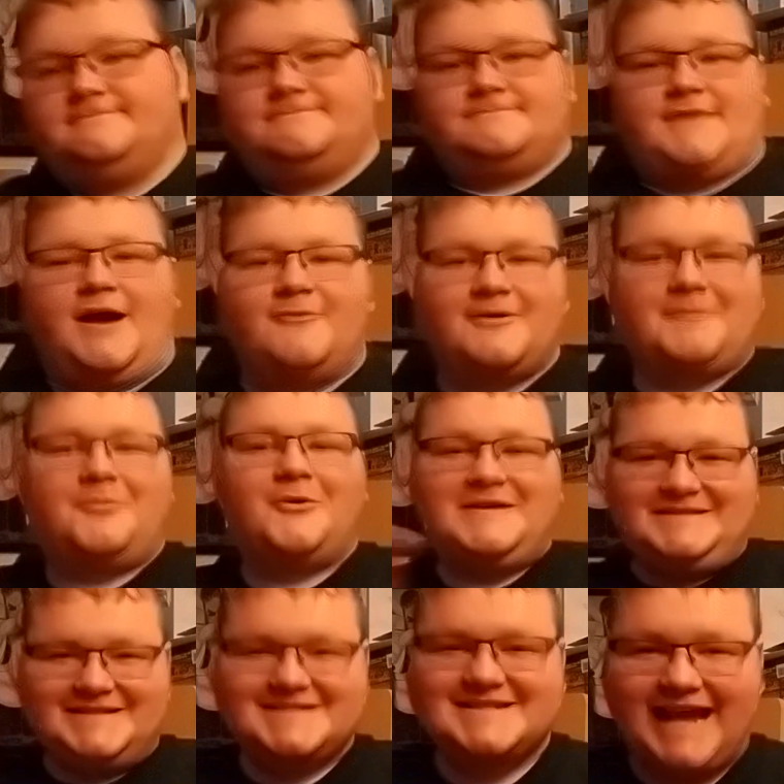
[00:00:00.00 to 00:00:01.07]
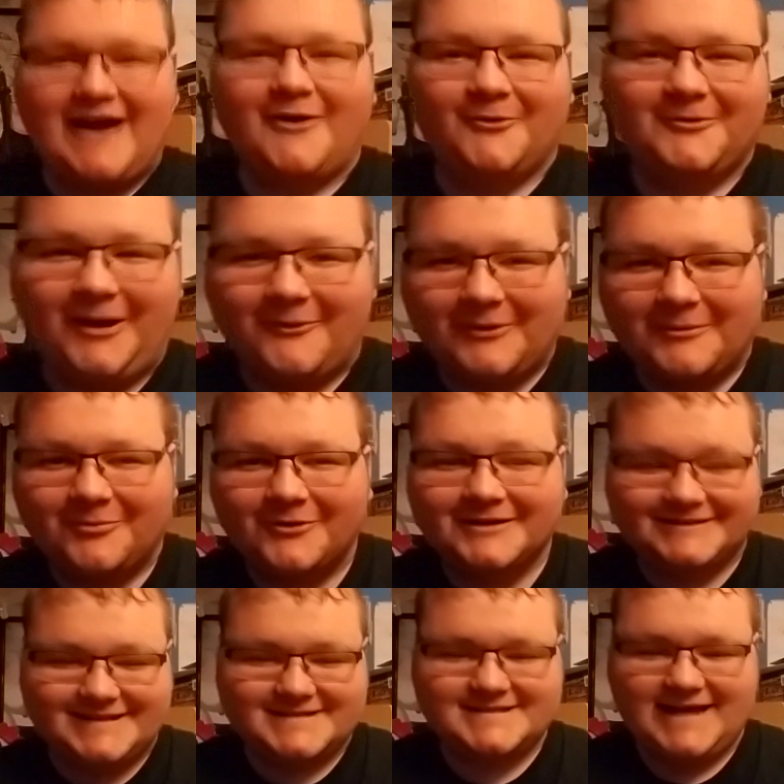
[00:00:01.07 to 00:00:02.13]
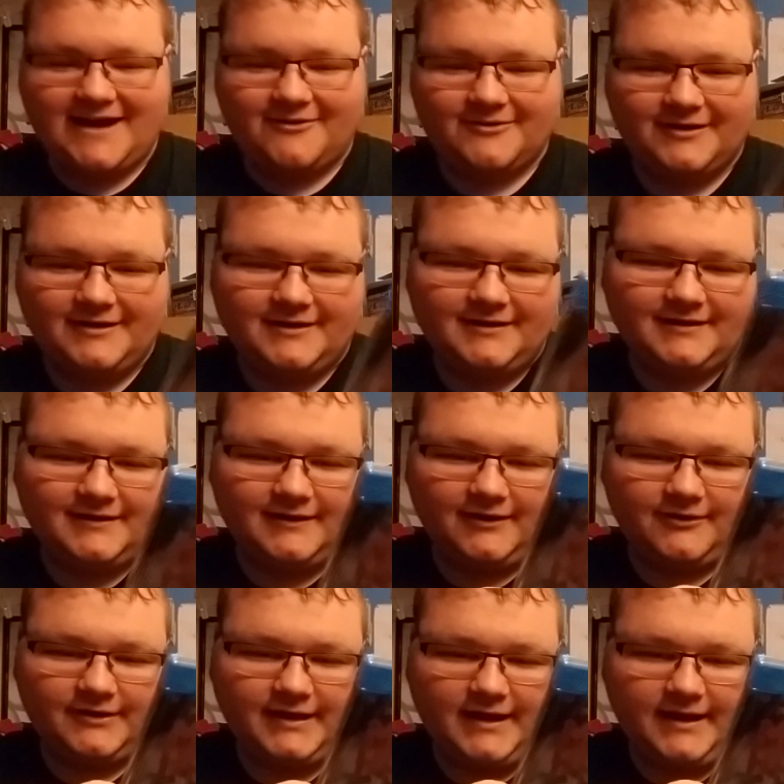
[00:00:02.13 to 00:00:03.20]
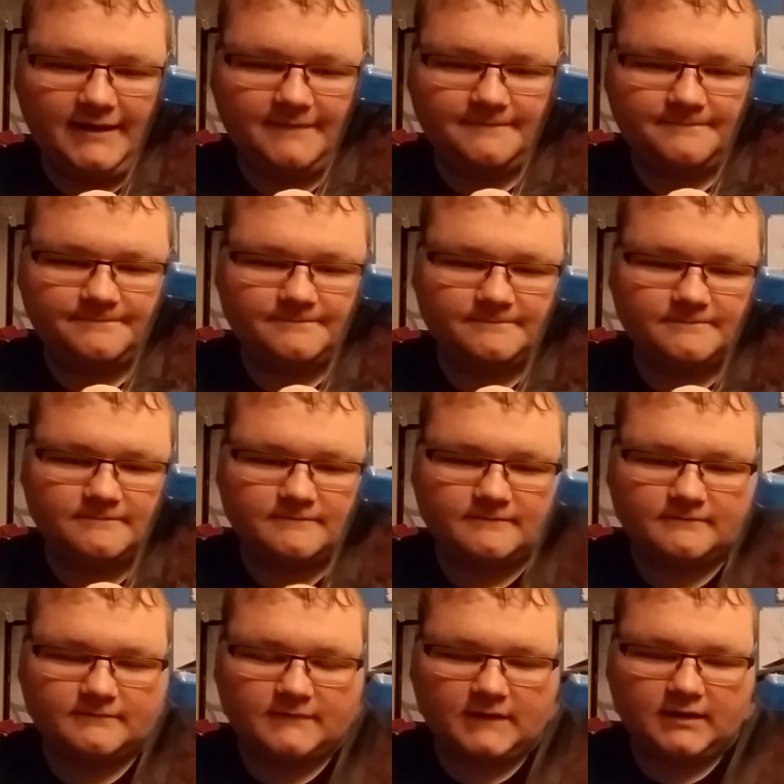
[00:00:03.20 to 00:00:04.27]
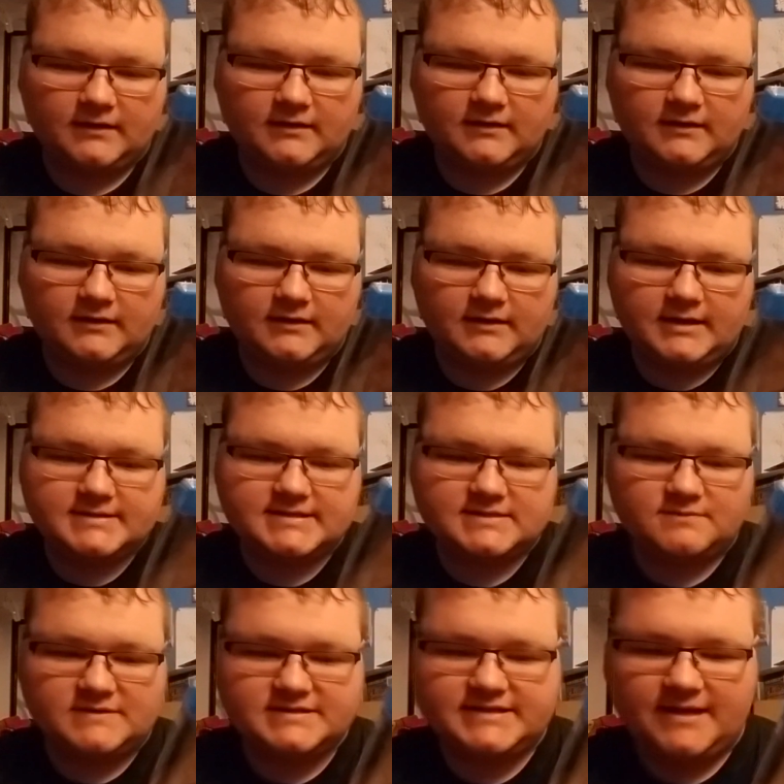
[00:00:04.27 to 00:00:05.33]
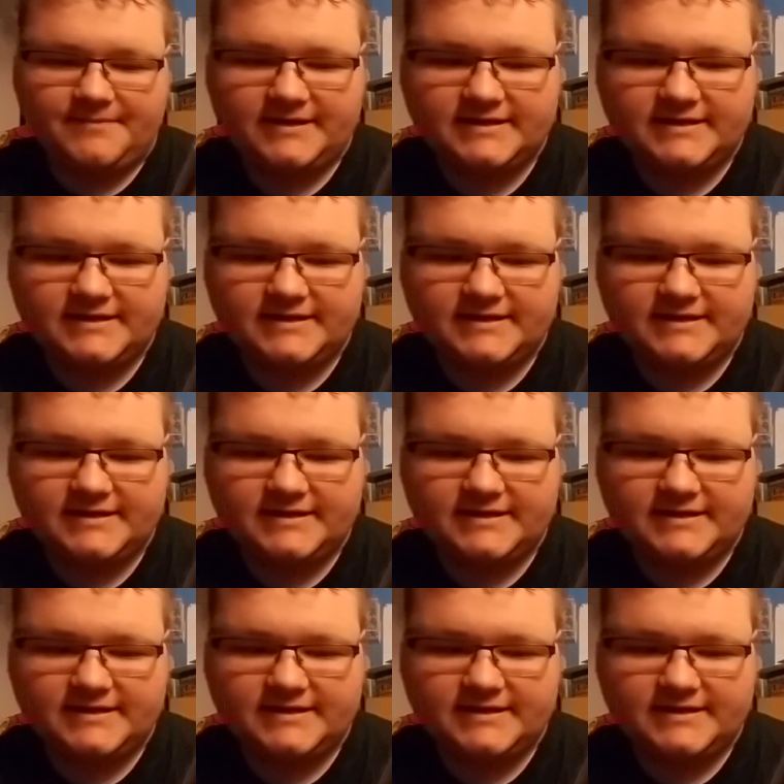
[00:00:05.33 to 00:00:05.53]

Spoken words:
I want to point this out. Okay. It says, when Debbie